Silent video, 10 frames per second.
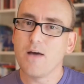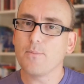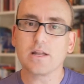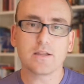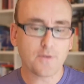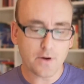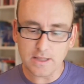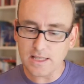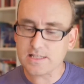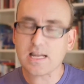but at the very
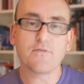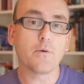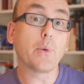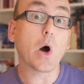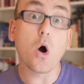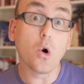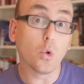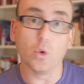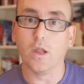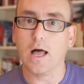least have a
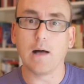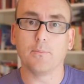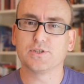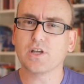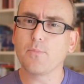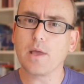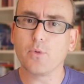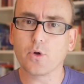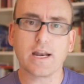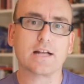poll up so
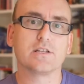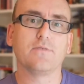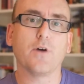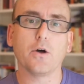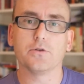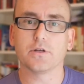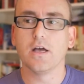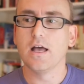people can actually vote.